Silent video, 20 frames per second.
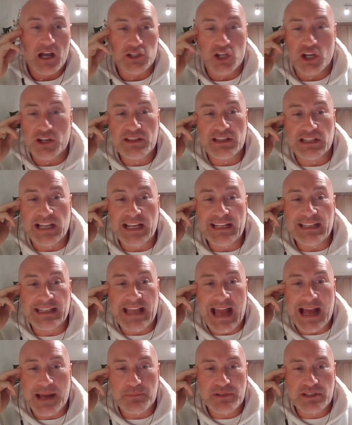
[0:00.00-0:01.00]
a lot of the
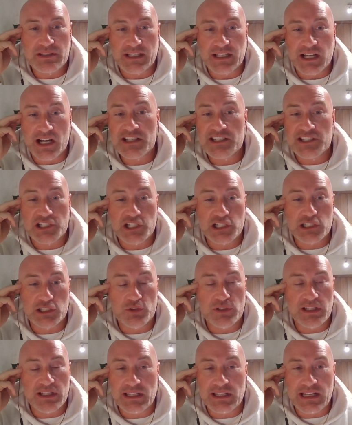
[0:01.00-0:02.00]
Lightning apps, like us
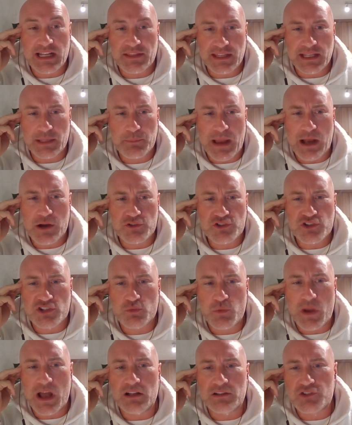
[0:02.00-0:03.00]
included, and I think
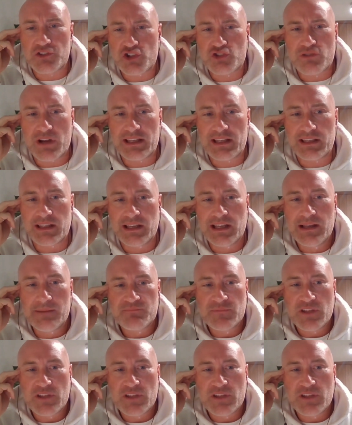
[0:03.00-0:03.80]
Pouch as well and Strike,